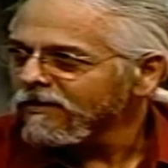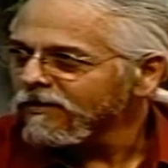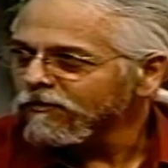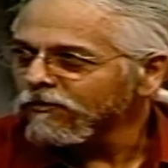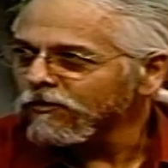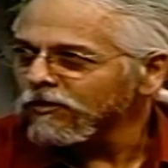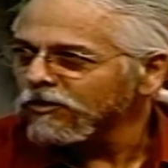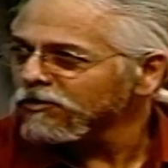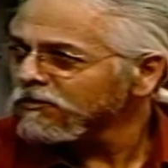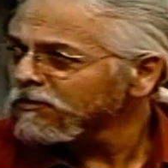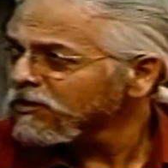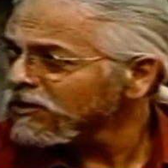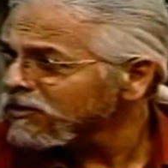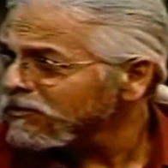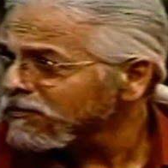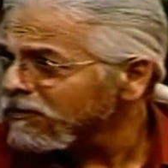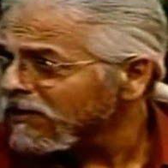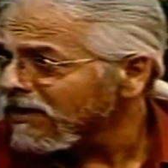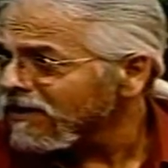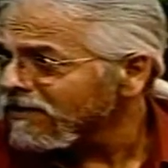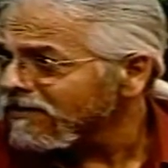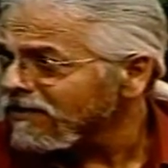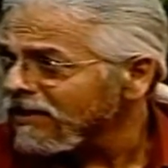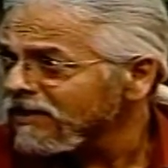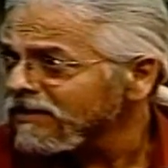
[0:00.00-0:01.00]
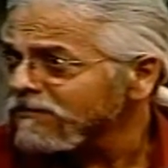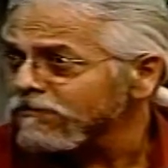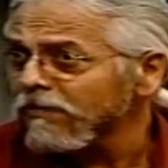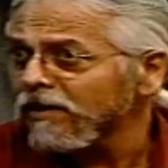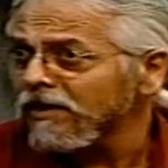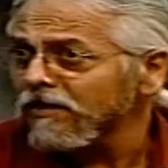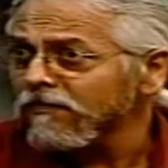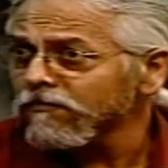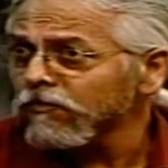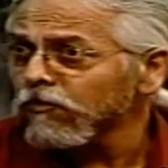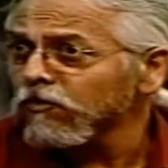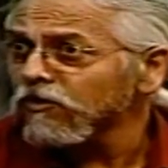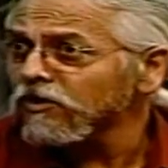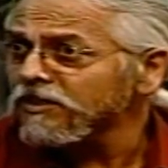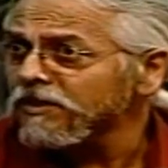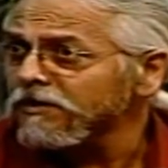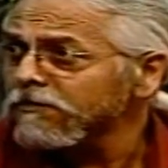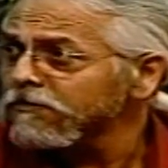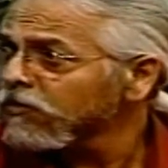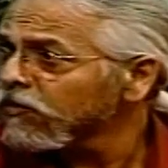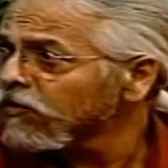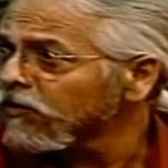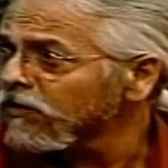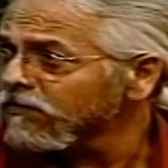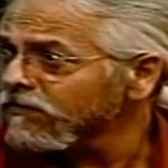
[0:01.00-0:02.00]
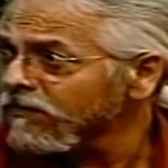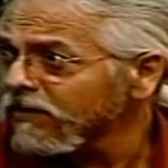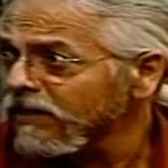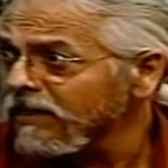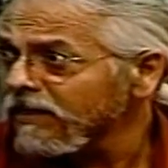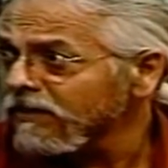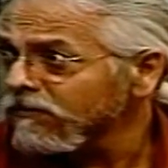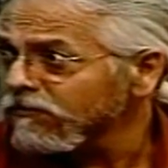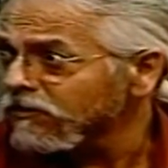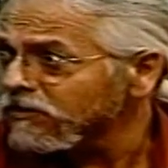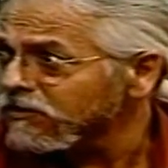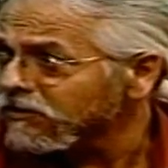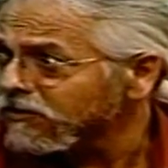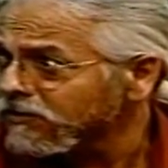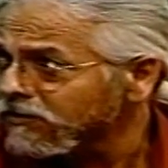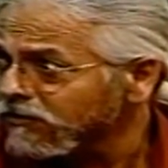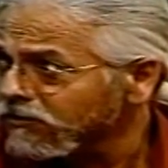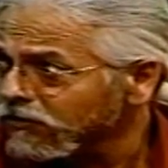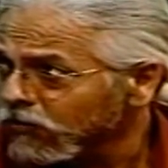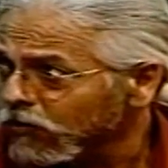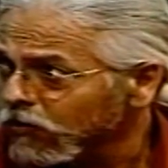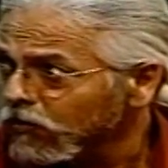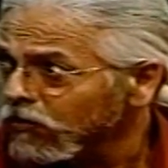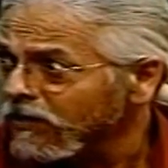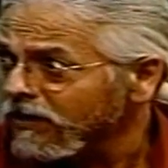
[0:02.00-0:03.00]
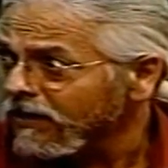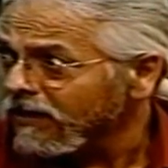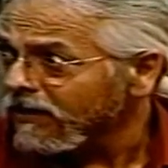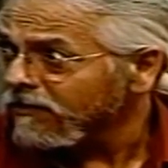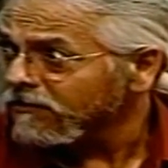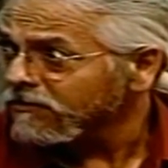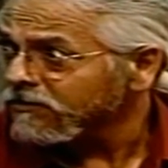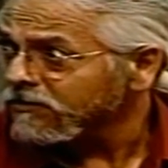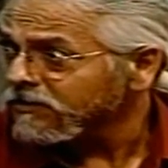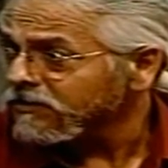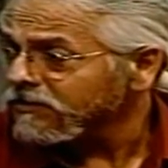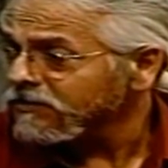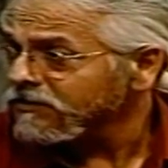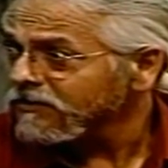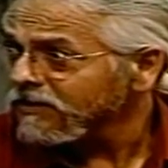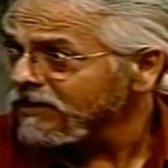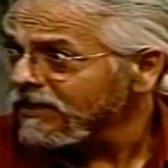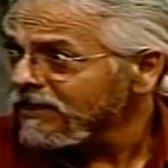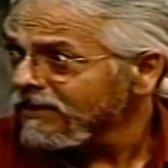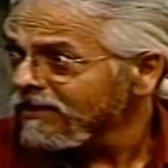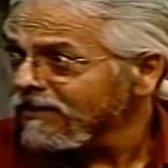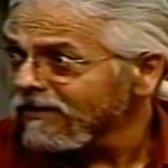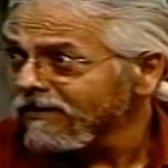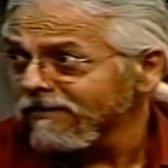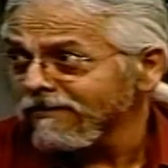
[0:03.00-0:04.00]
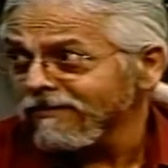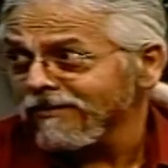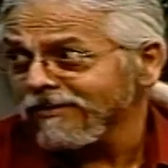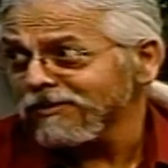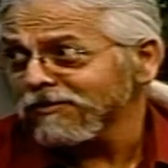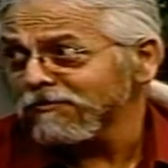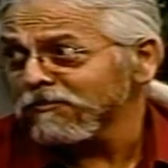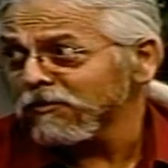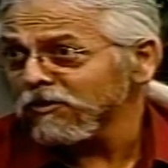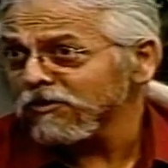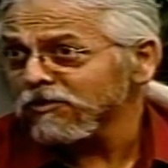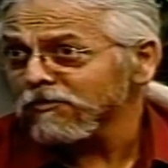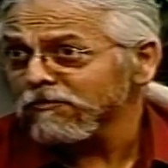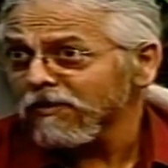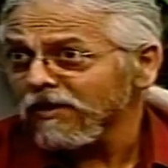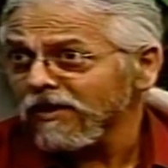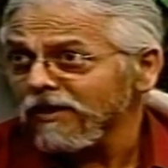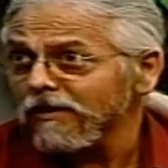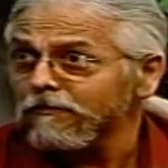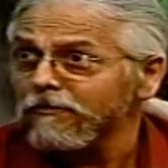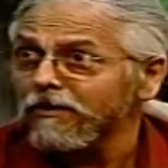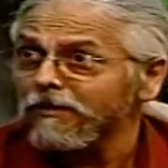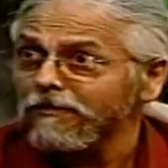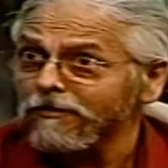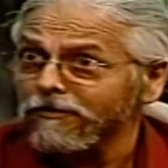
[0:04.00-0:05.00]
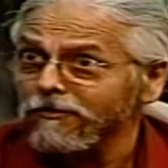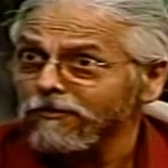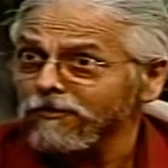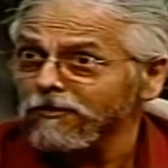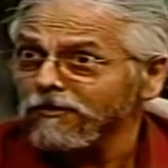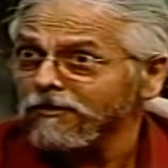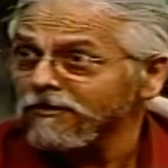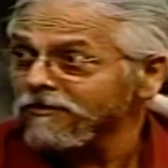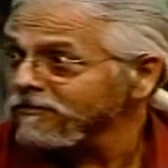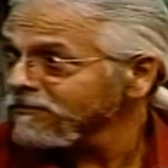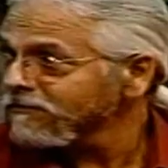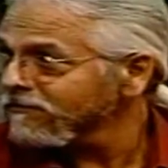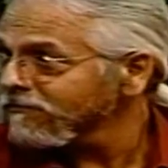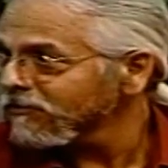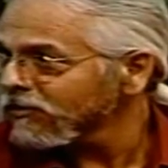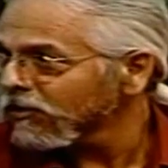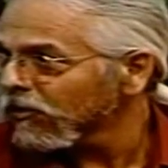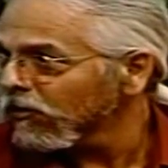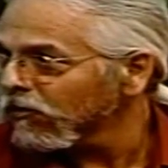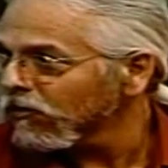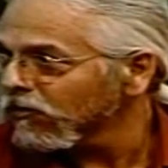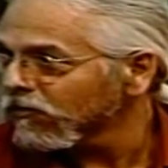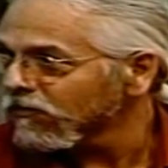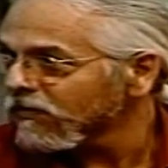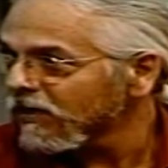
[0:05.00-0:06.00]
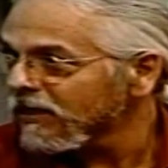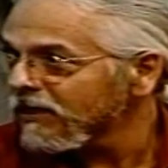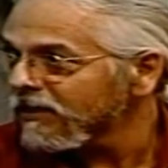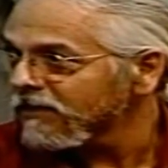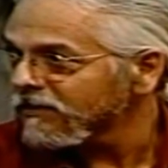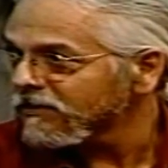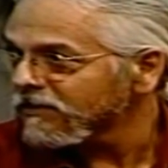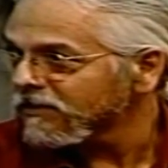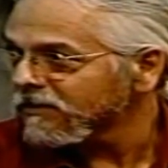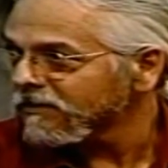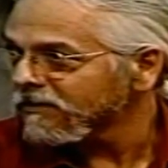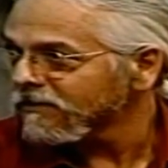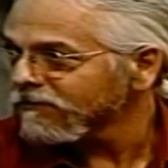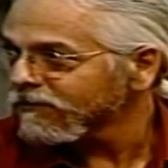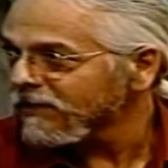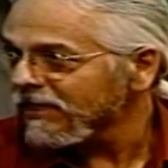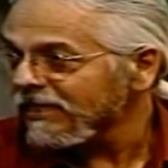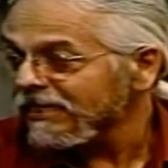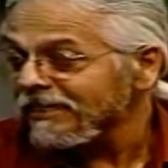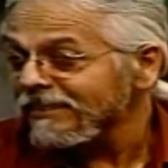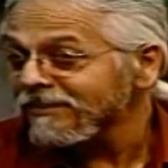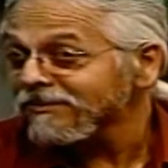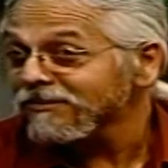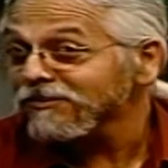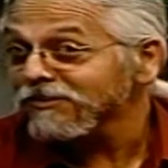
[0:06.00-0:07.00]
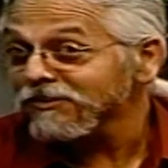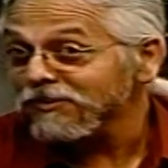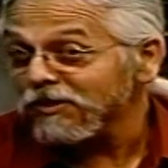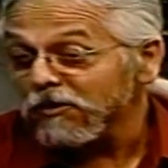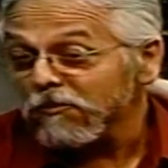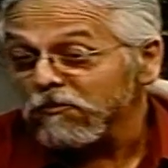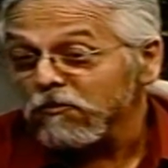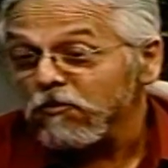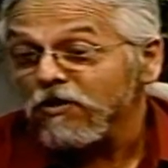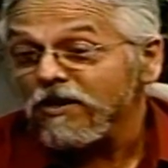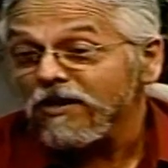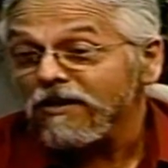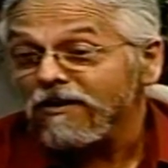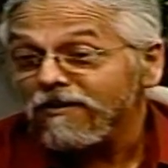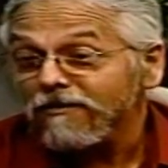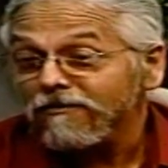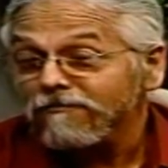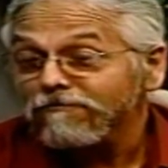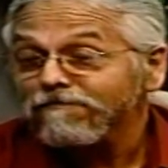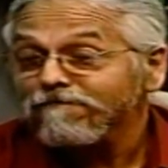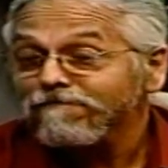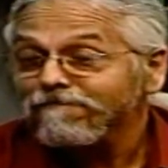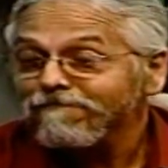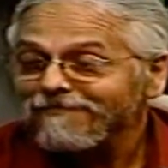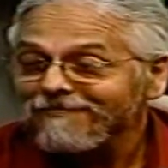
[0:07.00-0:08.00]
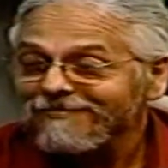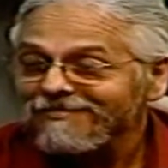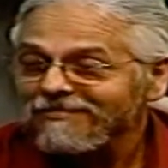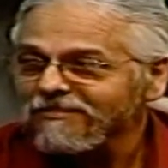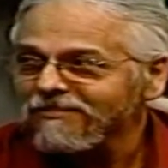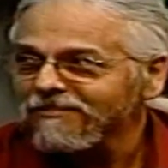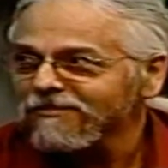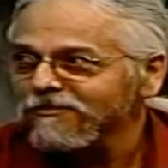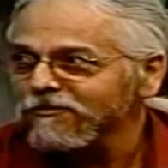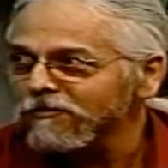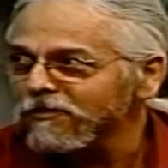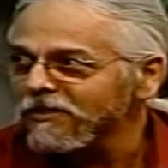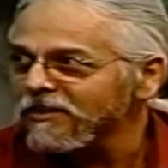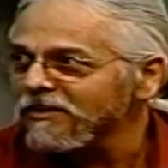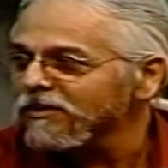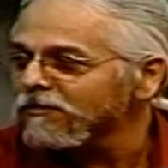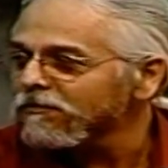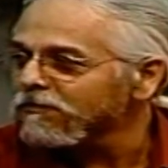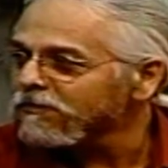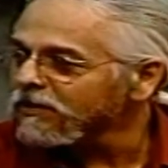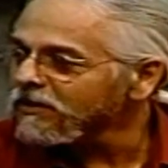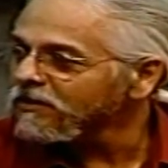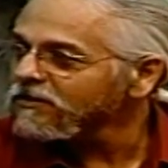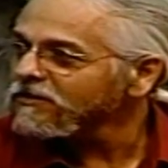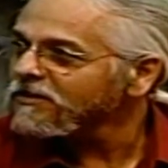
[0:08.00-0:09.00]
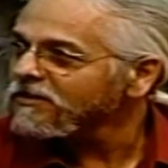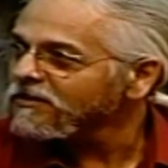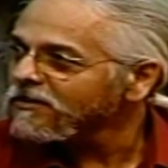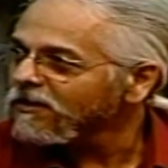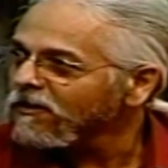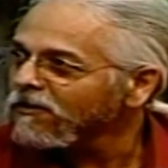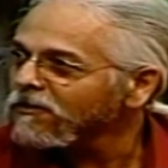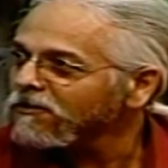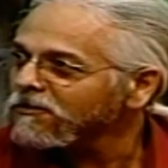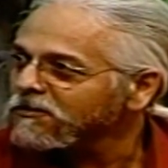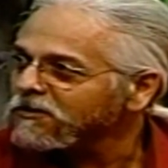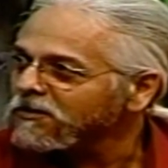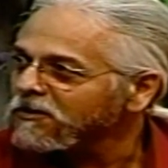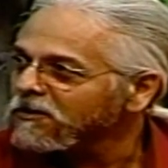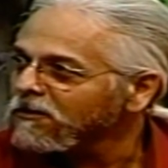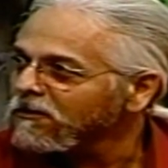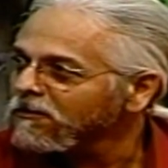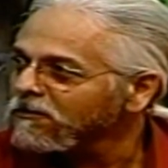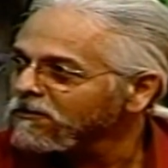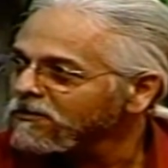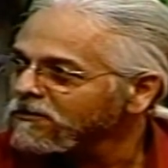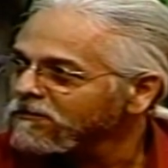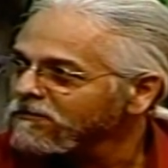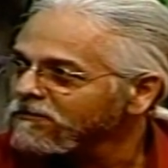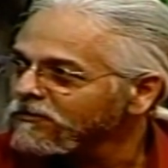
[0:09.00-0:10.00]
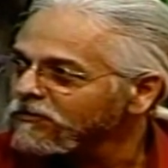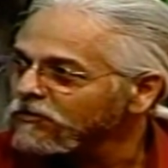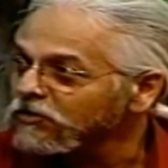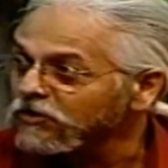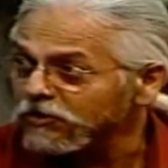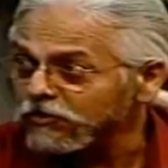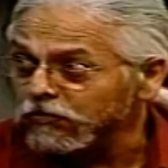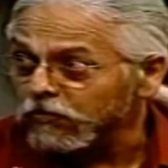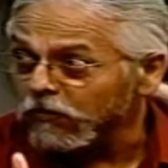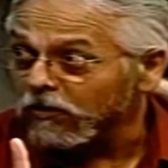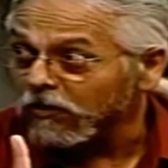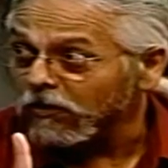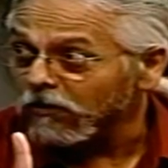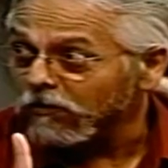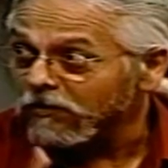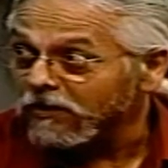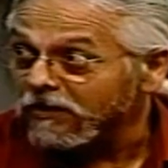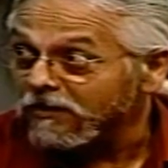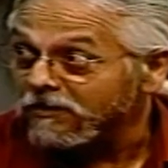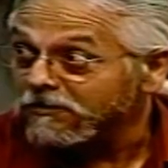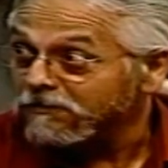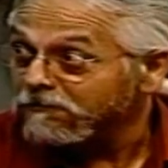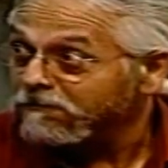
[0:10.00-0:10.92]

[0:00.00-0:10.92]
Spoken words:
Well, you multiply that by 14.5, which is troy ounces, and then you multiply it by the current gold value, and it's somewhere around $1 billion in gold. And just one location.